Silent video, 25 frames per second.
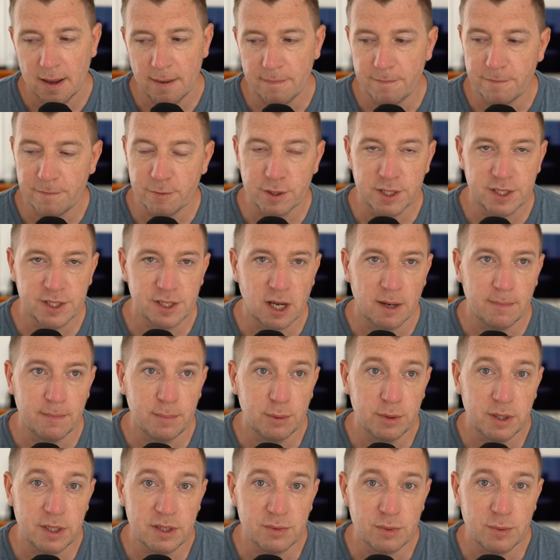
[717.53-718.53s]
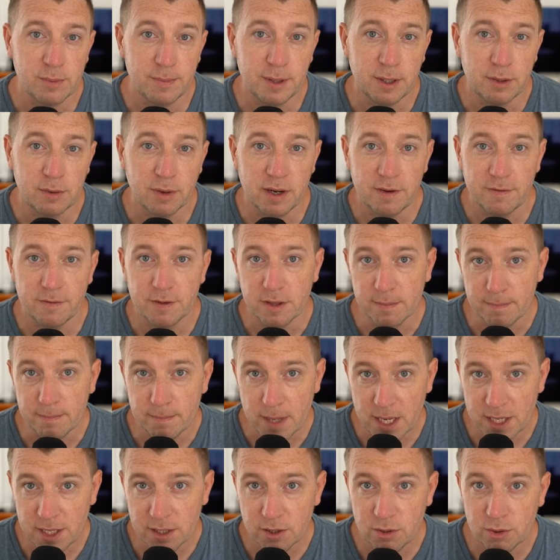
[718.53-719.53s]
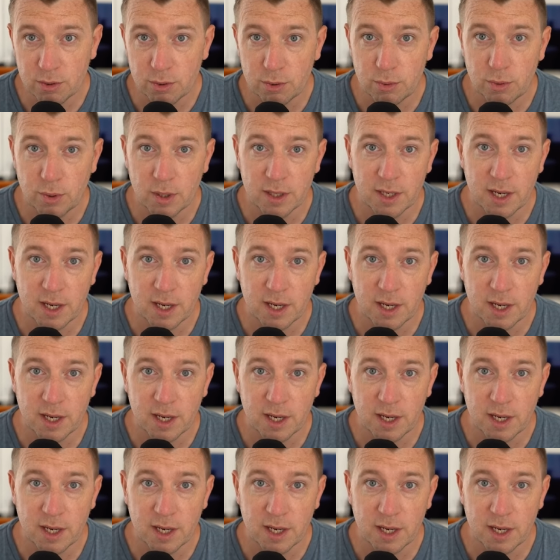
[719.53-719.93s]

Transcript: For example, this would be great for the medical